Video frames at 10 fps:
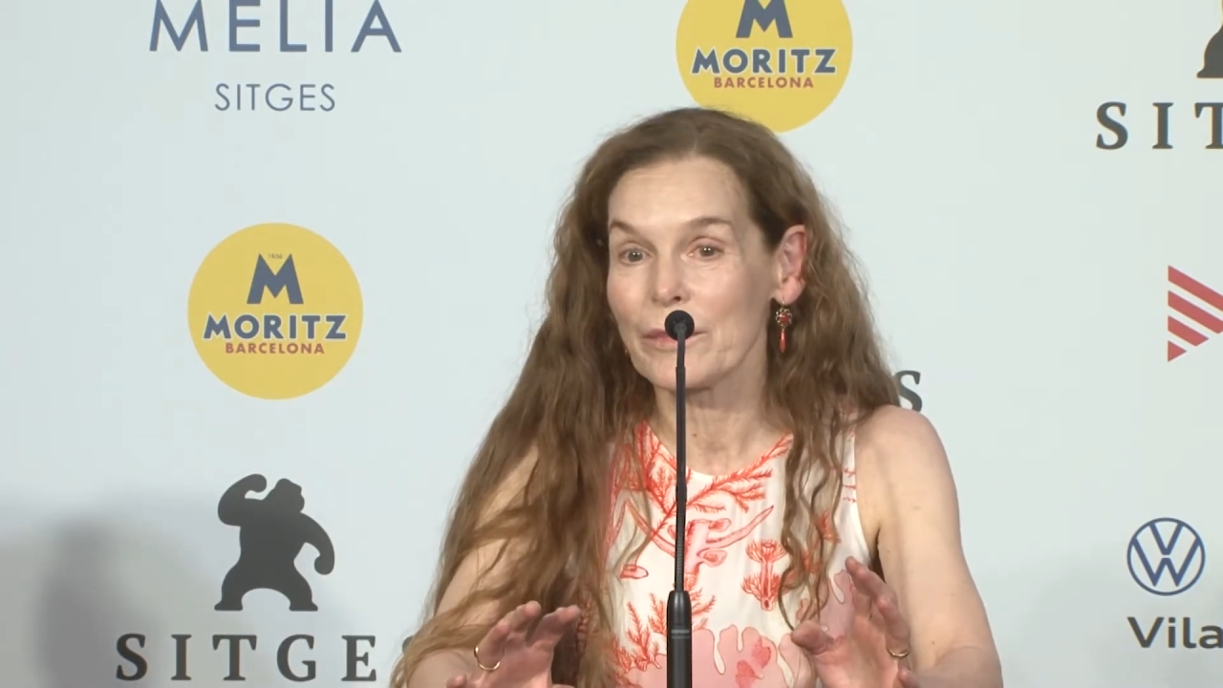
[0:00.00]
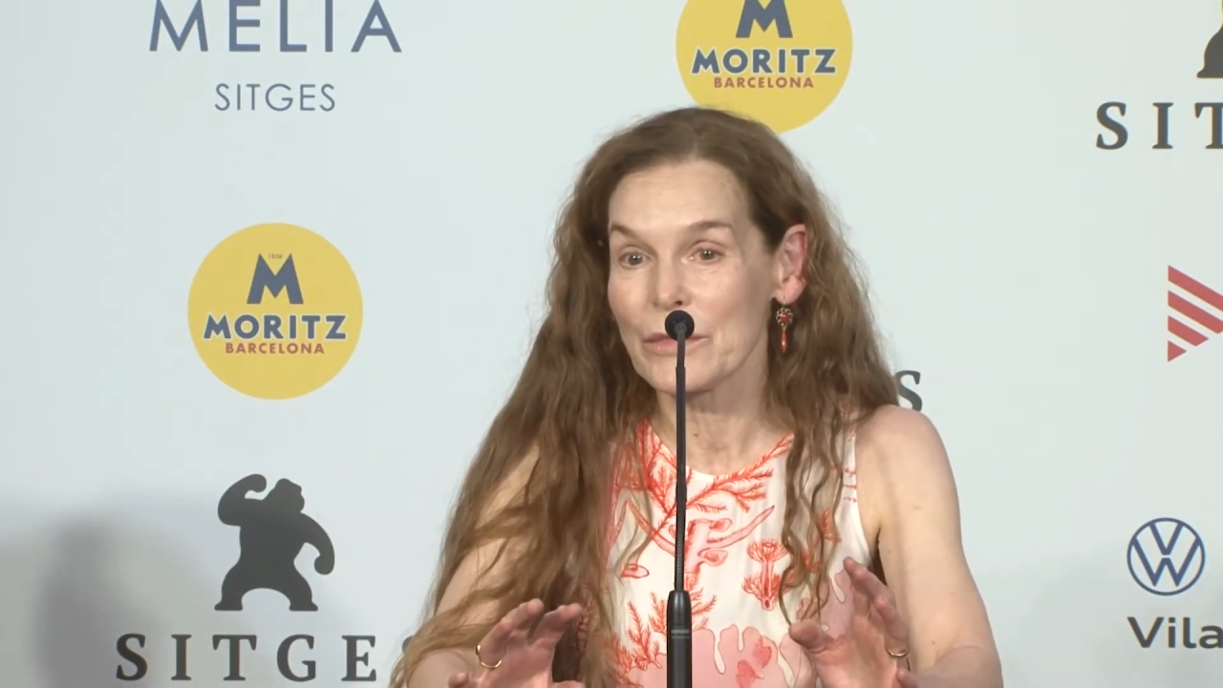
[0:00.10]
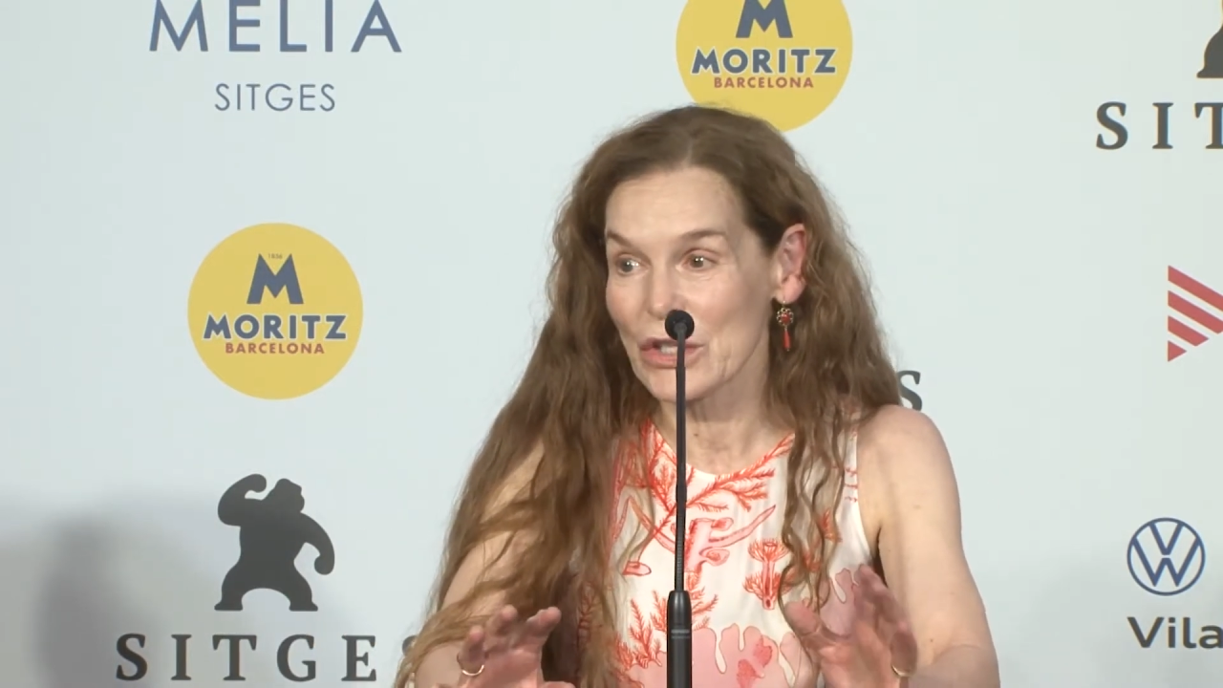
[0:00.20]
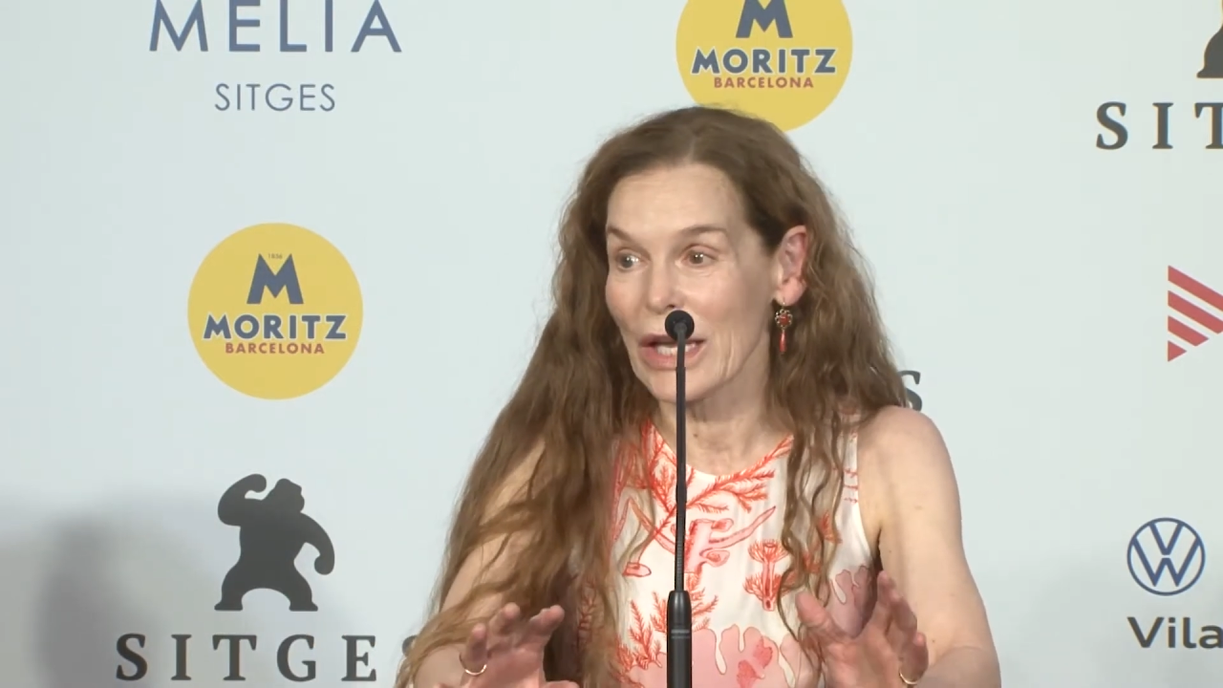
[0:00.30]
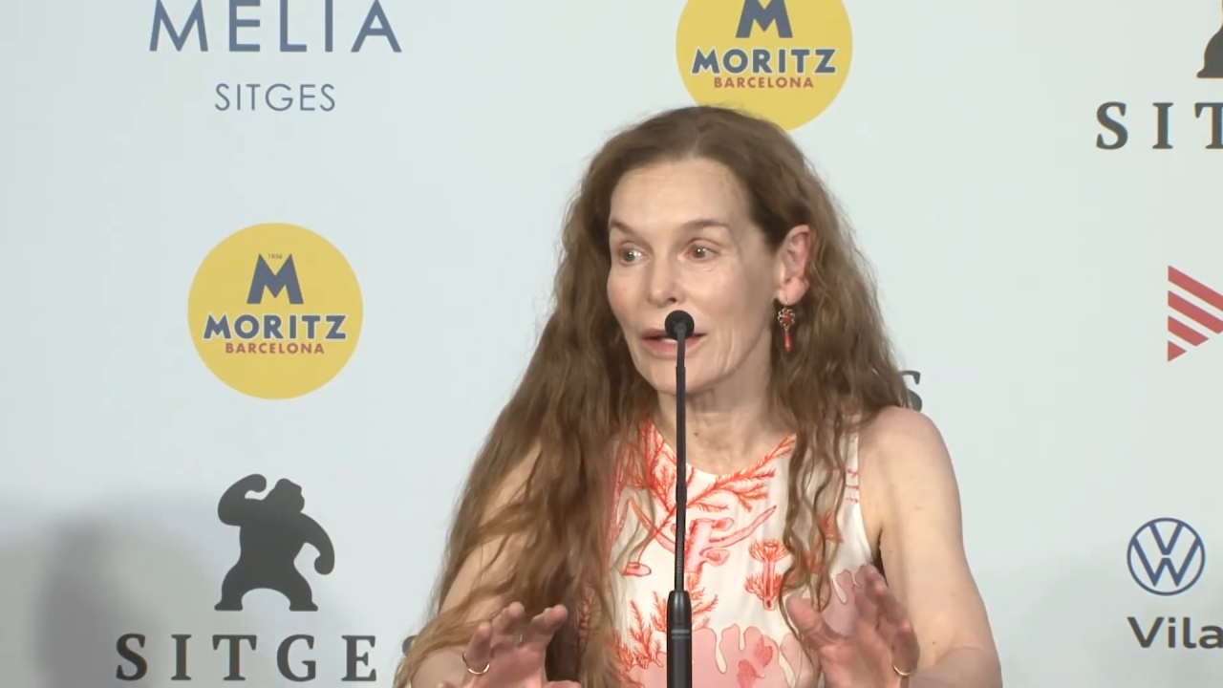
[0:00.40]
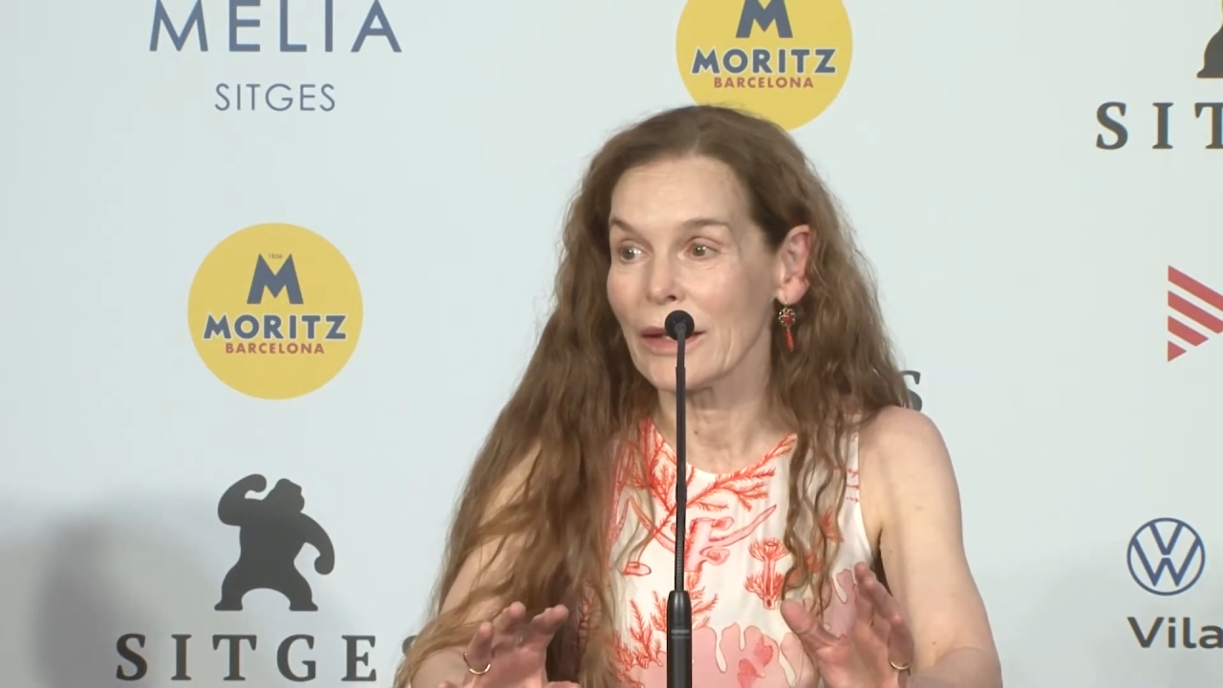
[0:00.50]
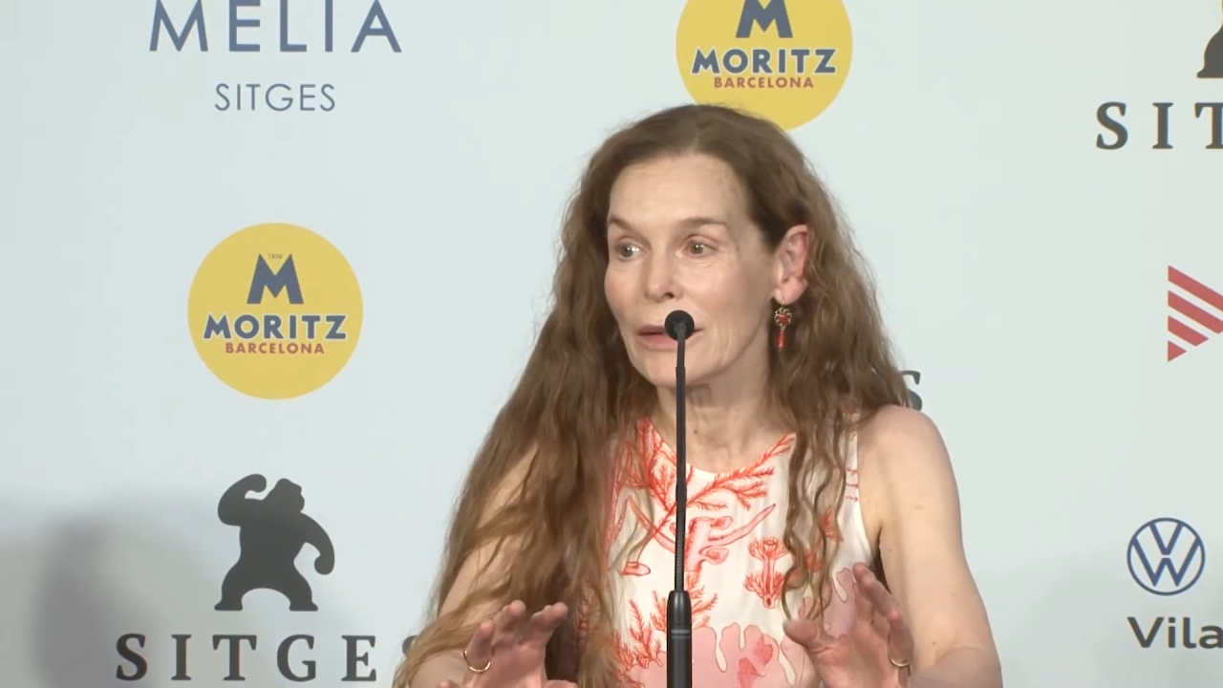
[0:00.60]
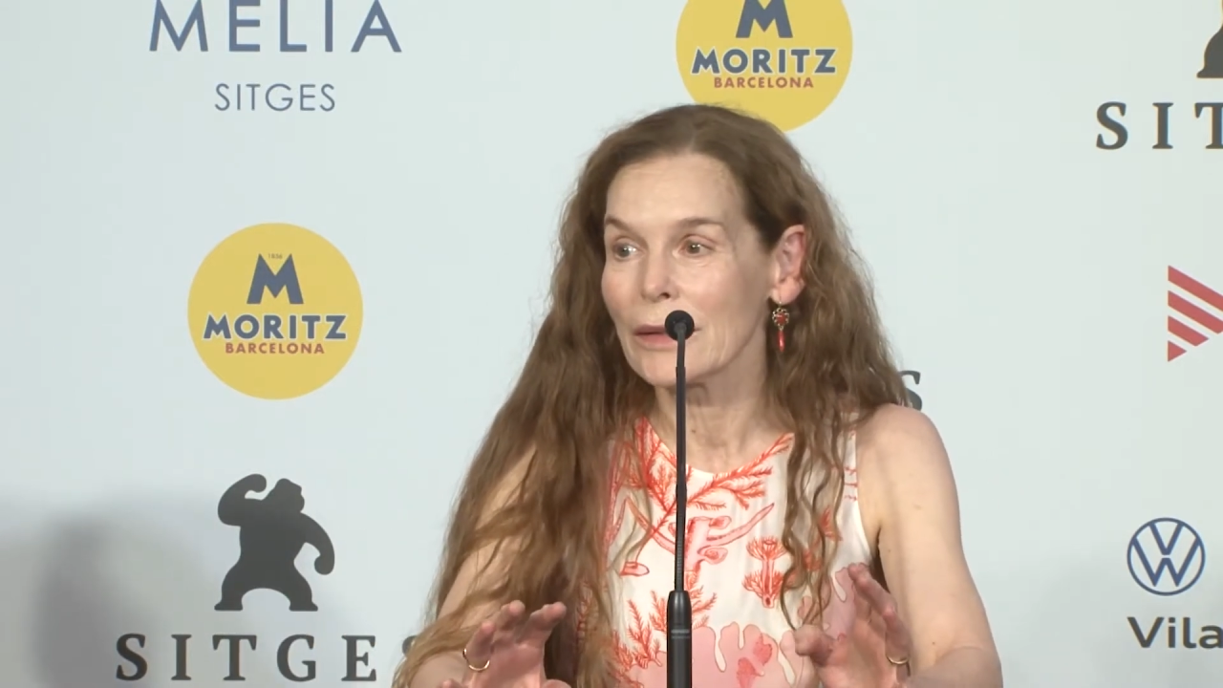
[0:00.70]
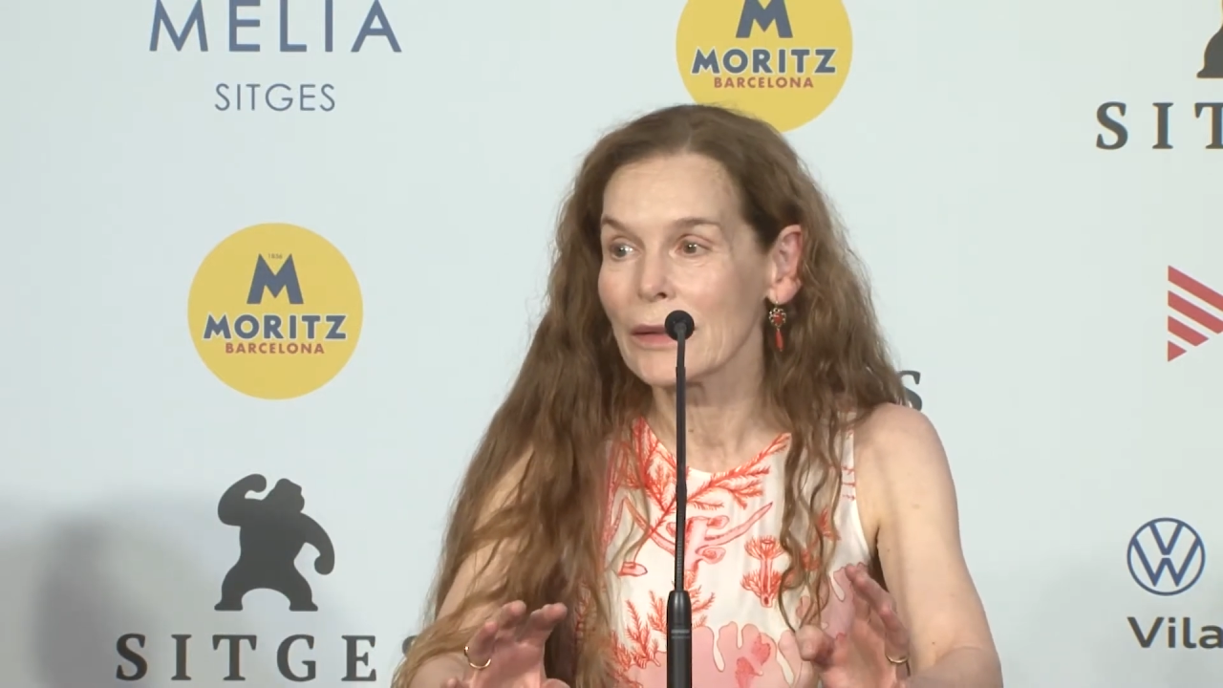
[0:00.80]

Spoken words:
Shelley,